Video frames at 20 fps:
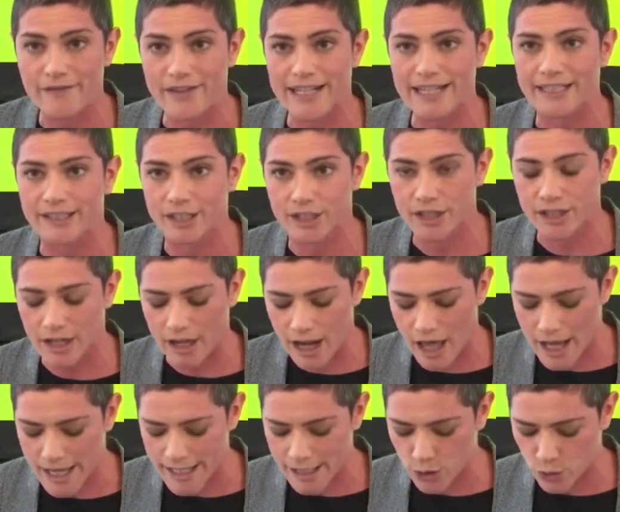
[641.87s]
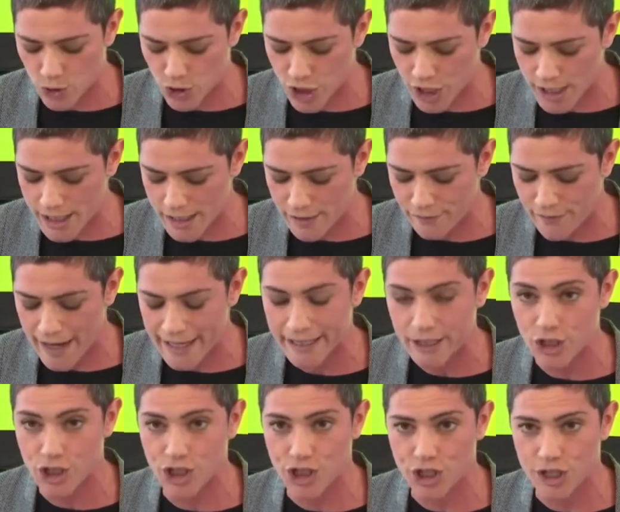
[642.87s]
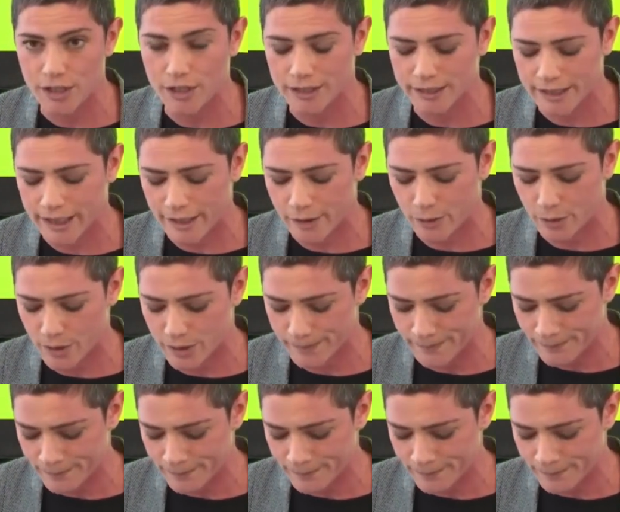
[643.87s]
internalized to justify the sheer terror,